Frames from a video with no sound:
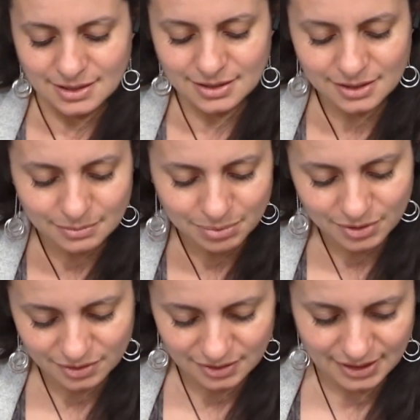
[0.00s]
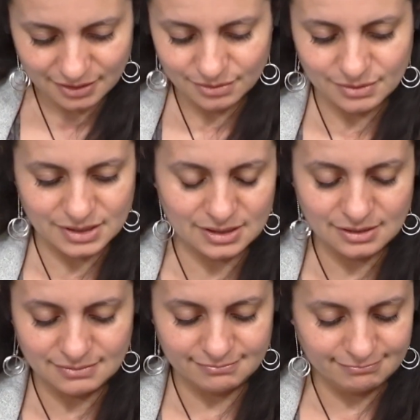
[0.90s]
gonna pull out
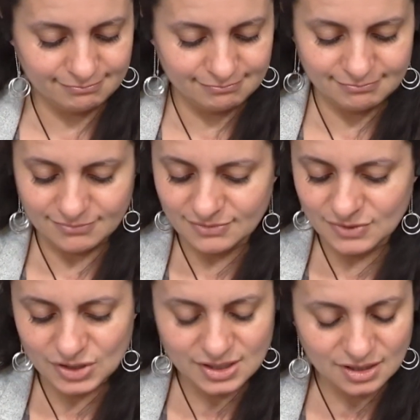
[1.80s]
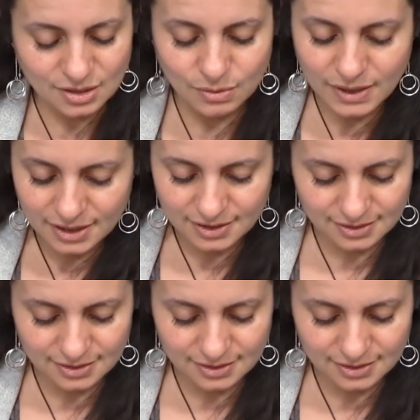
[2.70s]
just a quick,